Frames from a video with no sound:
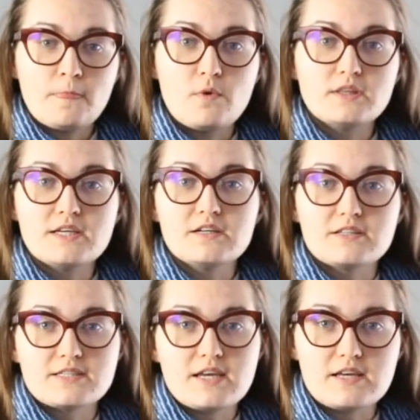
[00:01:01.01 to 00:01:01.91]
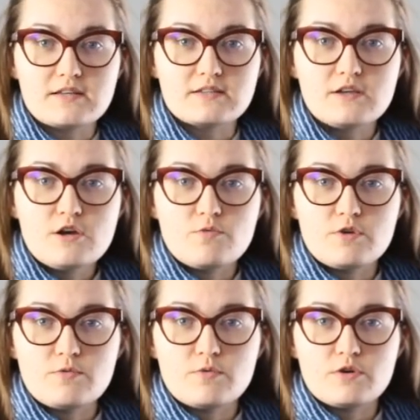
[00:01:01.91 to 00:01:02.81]
what the illness is,
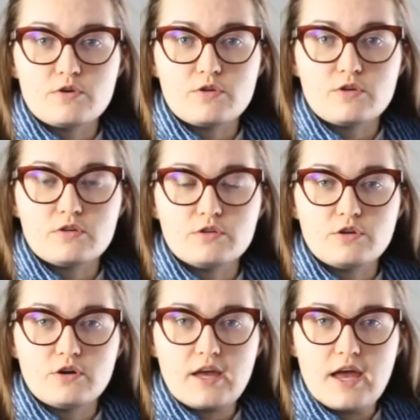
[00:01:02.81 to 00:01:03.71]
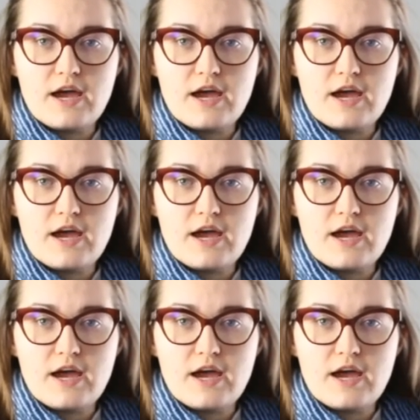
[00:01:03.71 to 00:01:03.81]
we will look